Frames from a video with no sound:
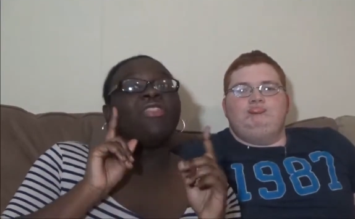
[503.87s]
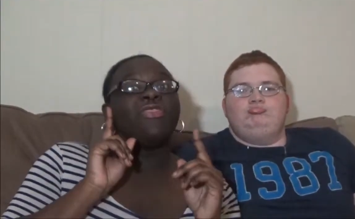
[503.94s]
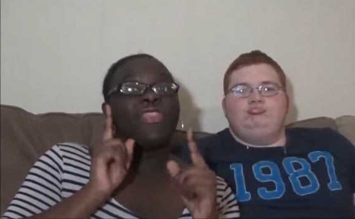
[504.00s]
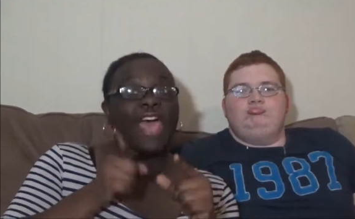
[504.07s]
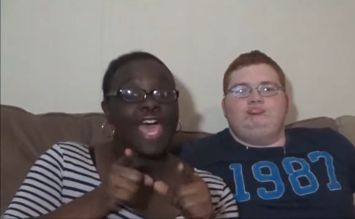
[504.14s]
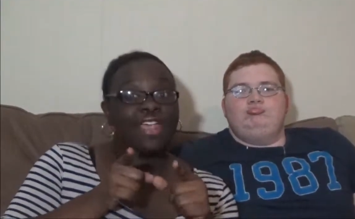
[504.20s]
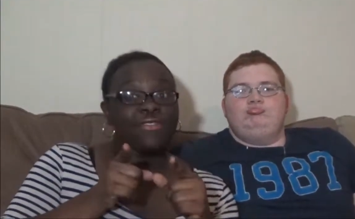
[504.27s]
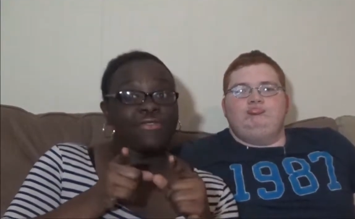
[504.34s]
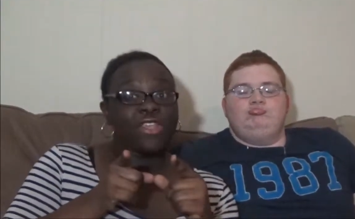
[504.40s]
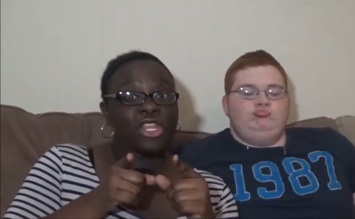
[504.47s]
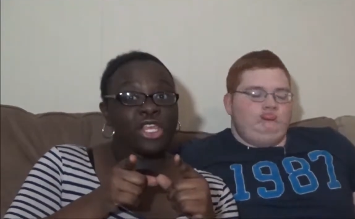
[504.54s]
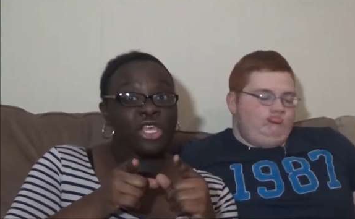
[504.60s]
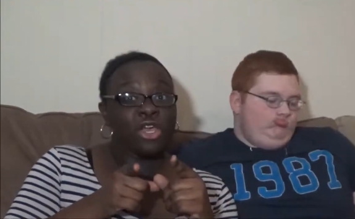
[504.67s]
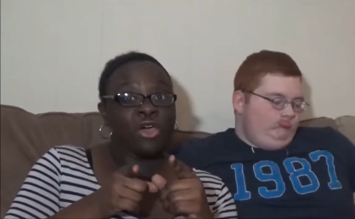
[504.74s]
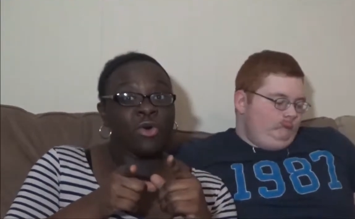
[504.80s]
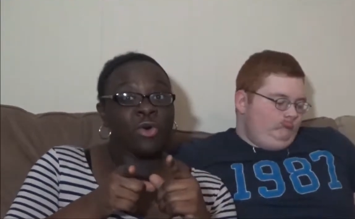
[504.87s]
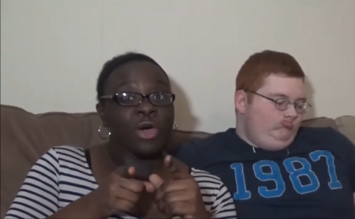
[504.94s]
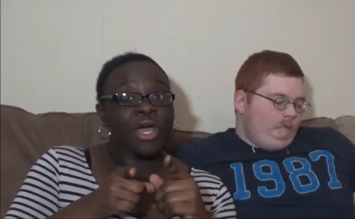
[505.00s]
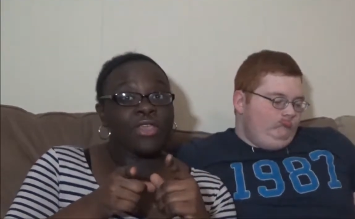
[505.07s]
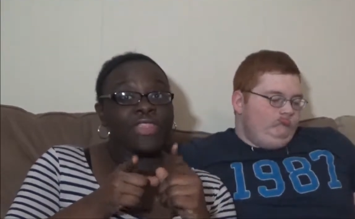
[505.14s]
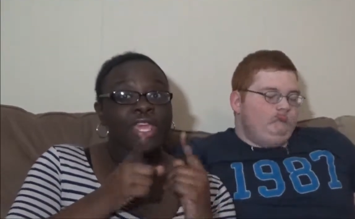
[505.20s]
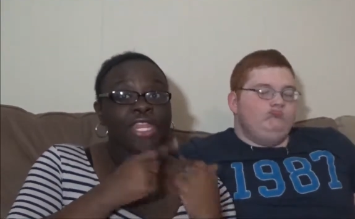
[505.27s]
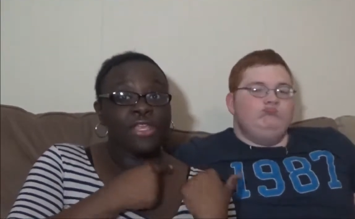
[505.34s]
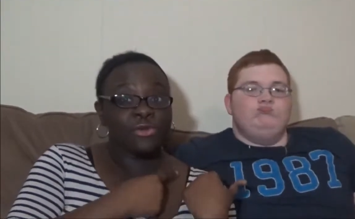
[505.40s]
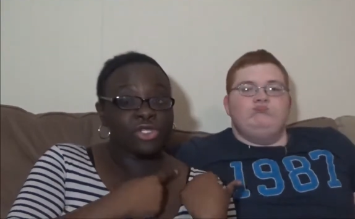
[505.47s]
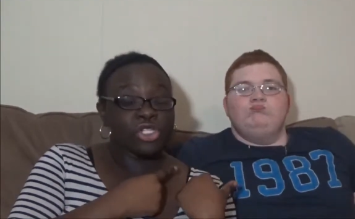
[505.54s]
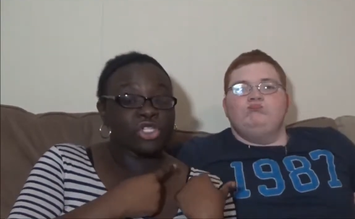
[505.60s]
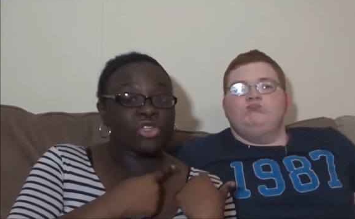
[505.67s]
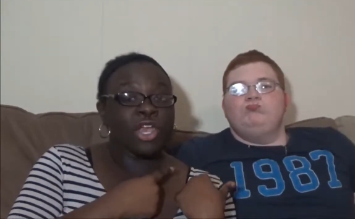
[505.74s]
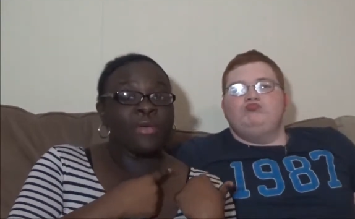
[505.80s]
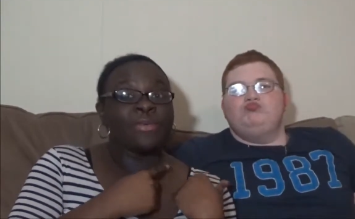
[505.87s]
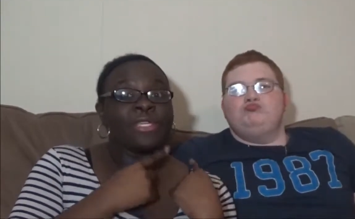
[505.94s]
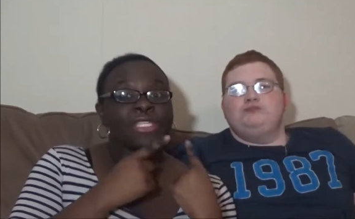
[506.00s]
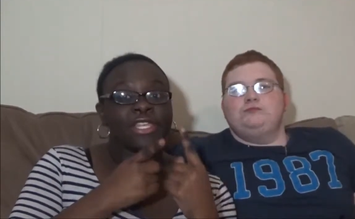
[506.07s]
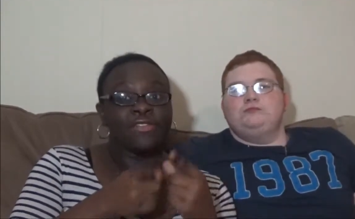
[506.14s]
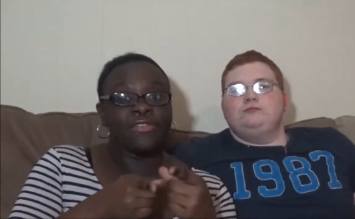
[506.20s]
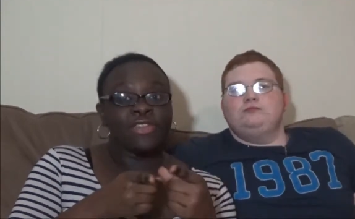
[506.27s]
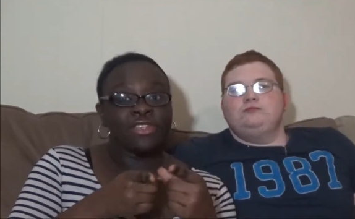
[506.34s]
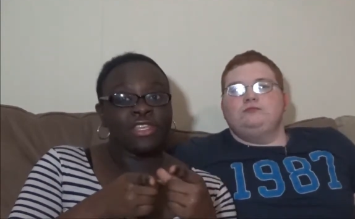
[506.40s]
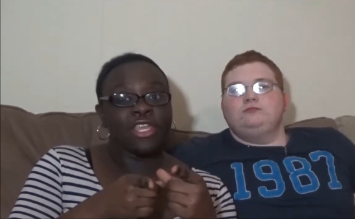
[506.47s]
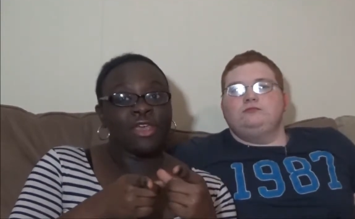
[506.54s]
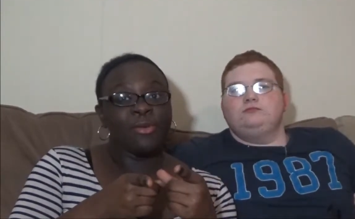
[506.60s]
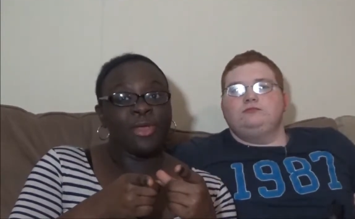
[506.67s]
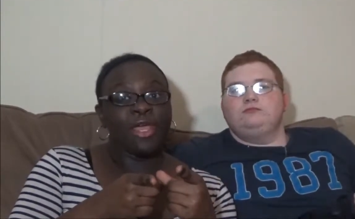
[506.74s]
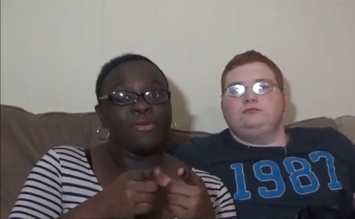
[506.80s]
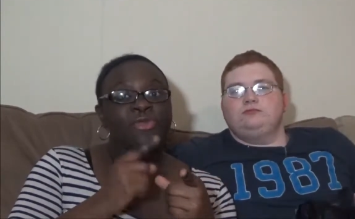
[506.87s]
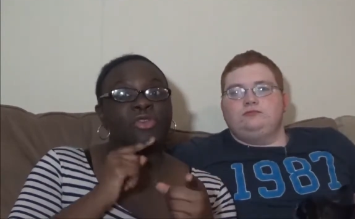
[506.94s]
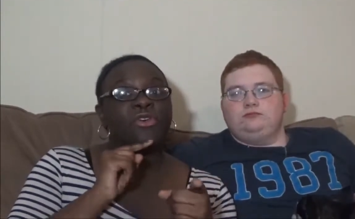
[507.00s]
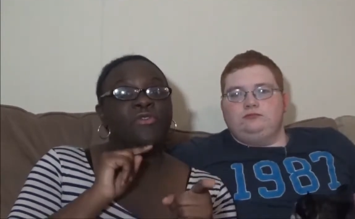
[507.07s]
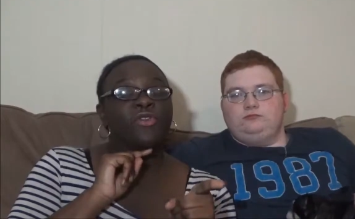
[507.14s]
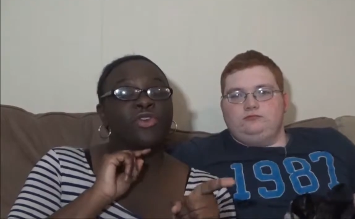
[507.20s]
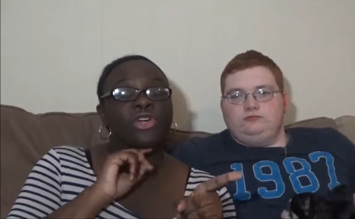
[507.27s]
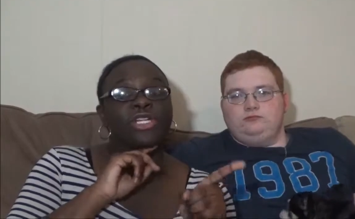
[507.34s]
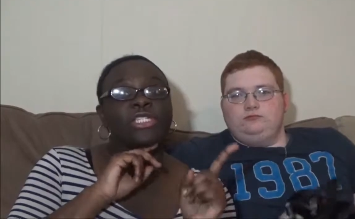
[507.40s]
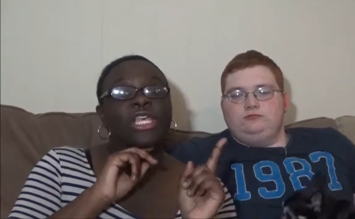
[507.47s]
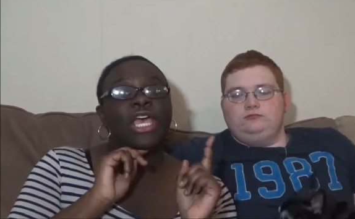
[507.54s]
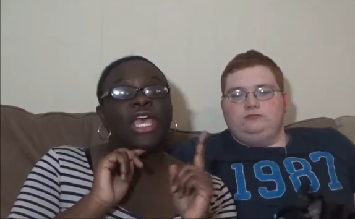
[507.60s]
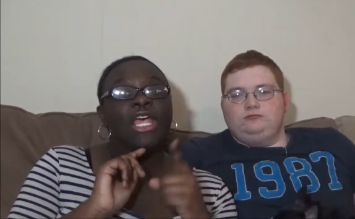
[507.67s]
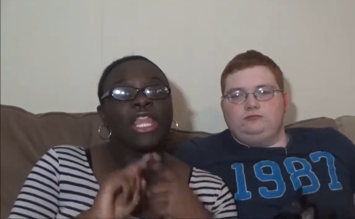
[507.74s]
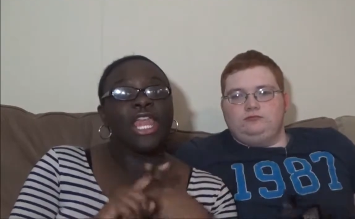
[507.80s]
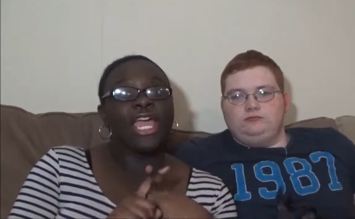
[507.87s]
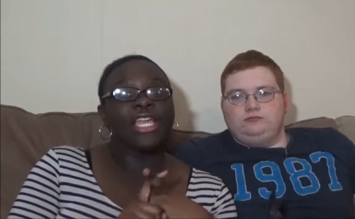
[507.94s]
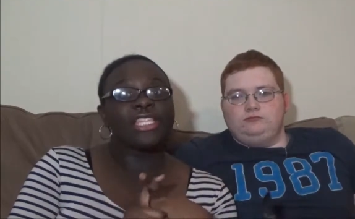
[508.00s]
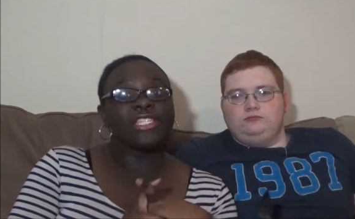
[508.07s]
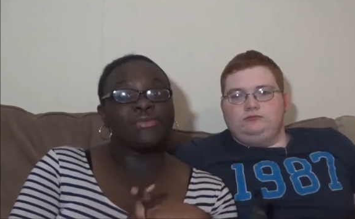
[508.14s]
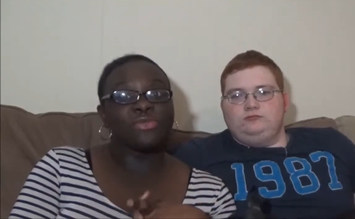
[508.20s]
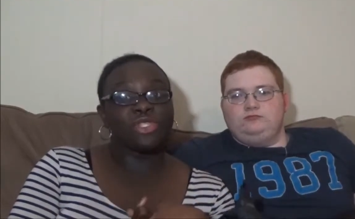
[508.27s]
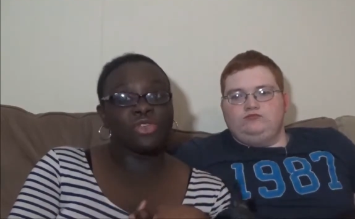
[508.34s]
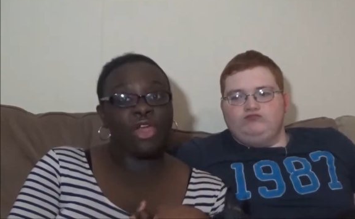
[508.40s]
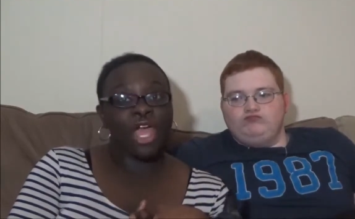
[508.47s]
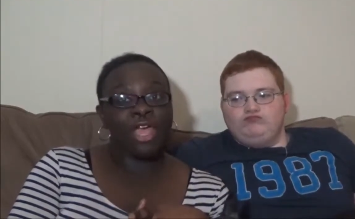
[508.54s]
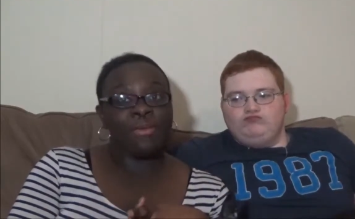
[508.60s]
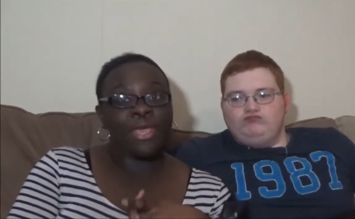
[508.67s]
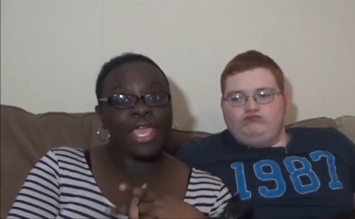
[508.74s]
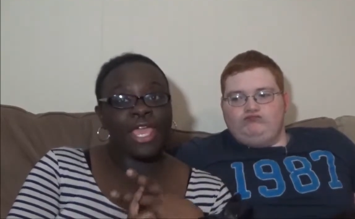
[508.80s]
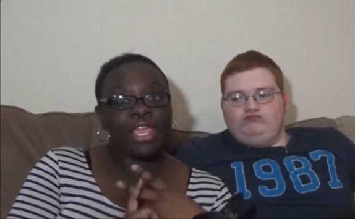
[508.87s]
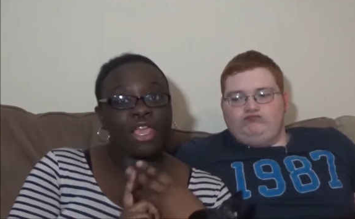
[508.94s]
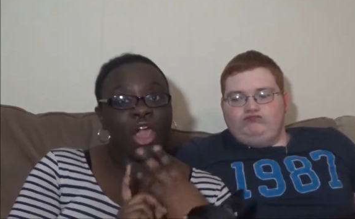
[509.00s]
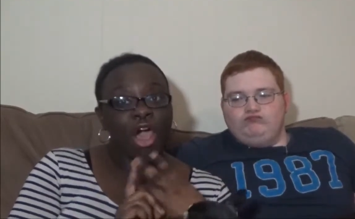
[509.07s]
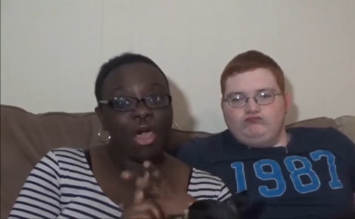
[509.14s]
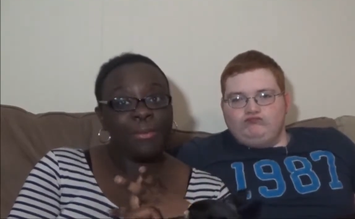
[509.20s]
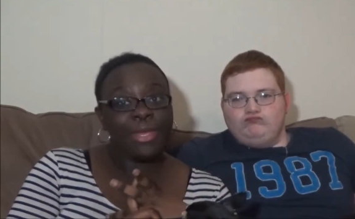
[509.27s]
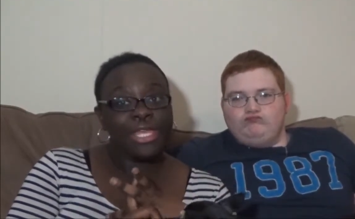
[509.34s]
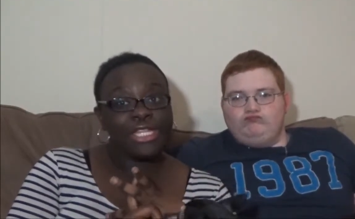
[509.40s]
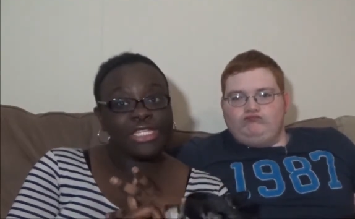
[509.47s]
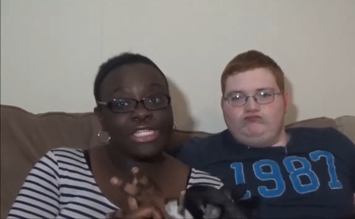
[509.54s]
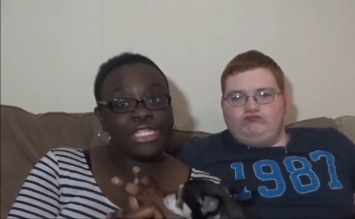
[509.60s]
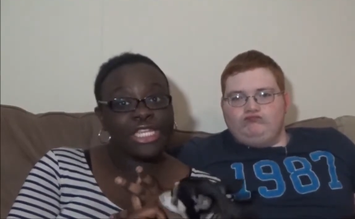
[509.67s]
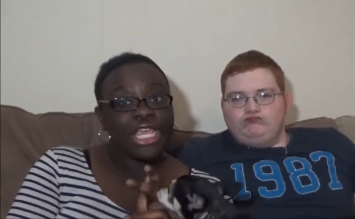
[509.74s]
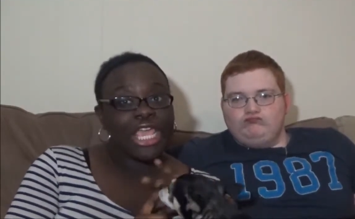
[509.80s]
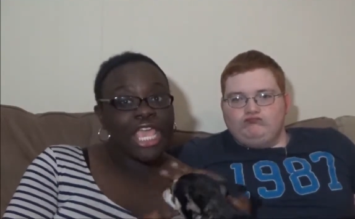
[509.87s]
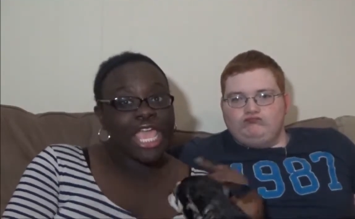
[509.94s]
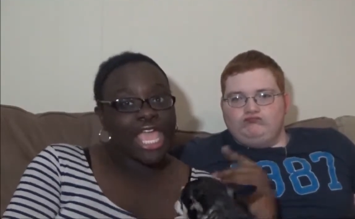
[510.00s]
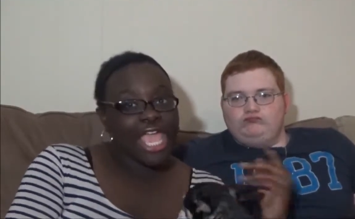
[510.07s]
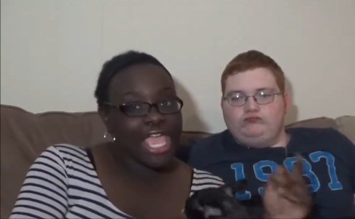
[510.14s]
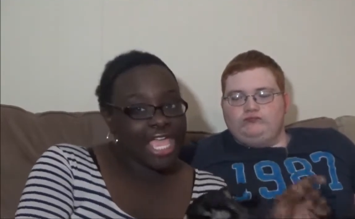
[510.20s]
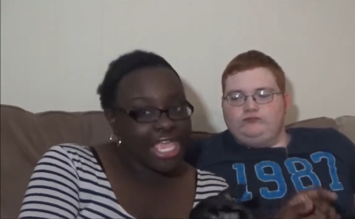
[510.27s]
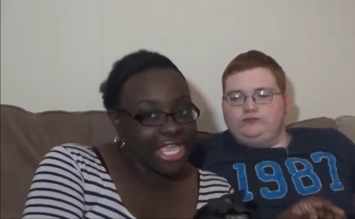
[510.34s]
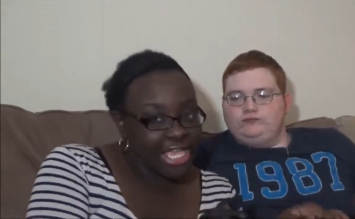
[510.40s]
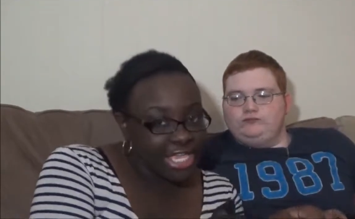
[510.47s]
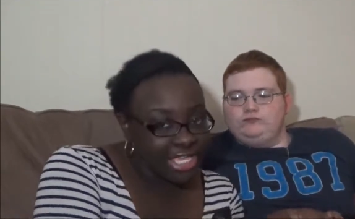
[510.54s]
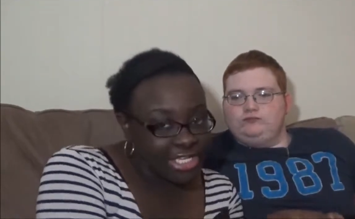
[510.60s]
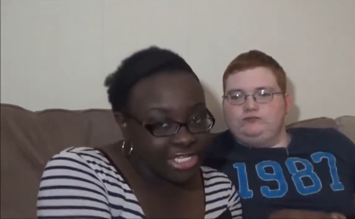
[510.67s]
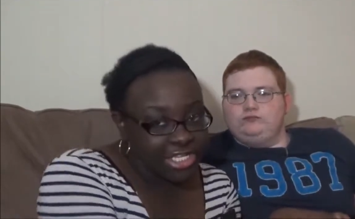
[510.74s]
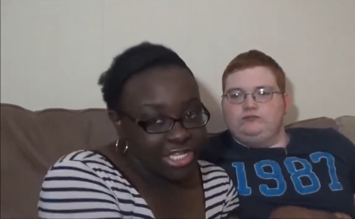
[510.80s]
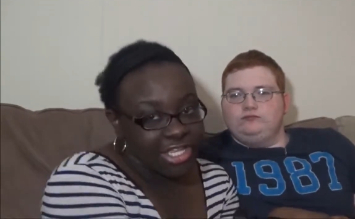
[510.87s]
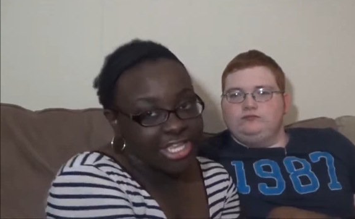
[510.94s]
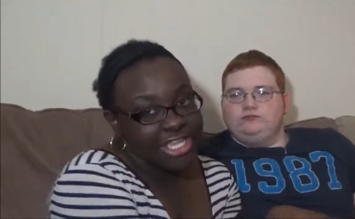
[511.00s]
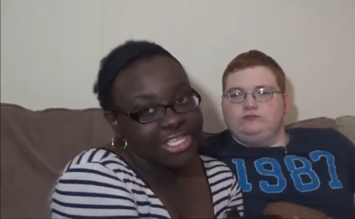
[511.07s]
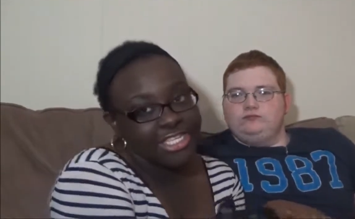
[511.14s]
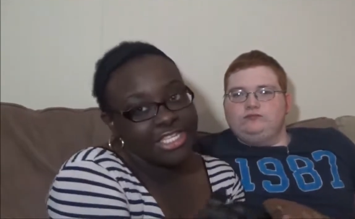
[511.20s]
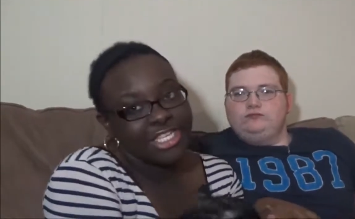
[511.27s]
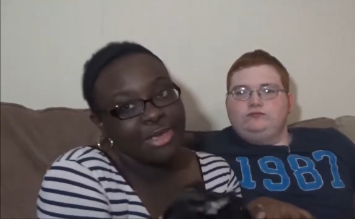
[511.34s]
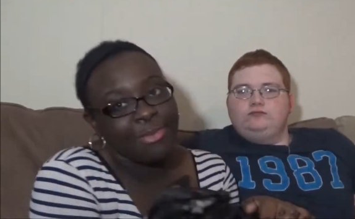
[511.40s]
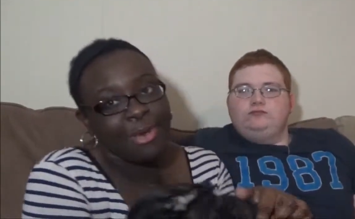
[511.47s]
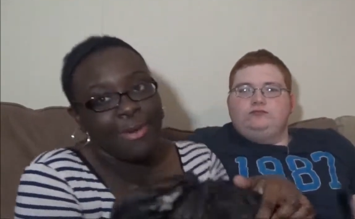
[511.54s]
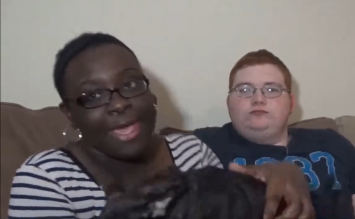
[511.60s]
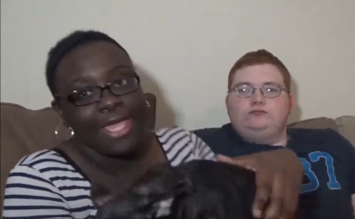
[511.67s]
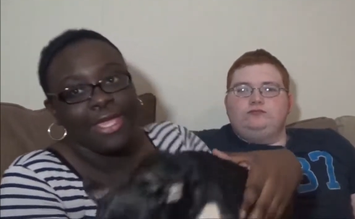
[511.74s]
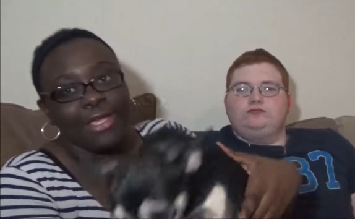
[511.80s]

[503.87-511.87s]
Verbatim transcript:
Speaker 1: that video that he was describing is definitely coming up so of course like subscribe and comment and Izzy say bye bye